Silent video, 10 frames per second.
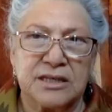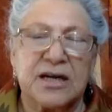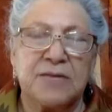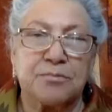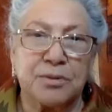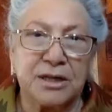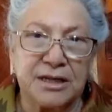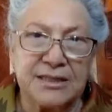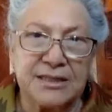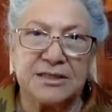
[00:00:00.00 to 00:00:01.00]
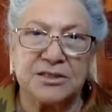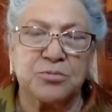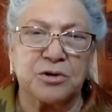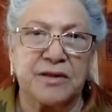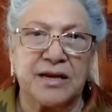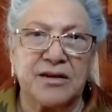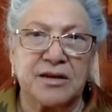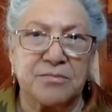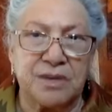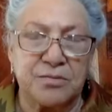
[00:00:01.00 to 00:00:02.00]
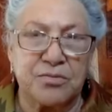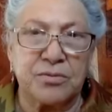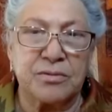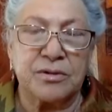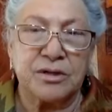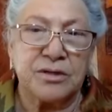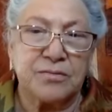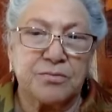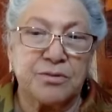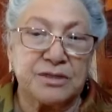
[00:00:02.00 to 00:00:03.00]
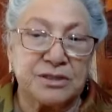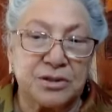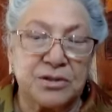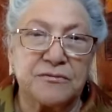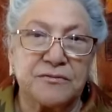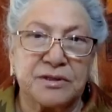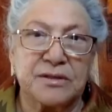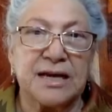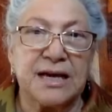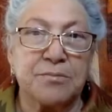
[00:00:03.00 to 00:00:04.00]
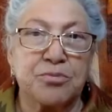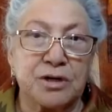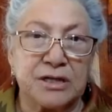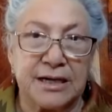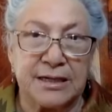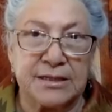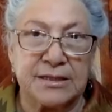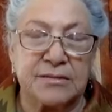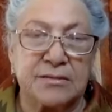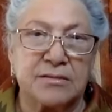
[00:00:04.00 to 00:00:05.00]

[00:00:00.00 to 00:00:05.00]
a place where they can be preserved and protected.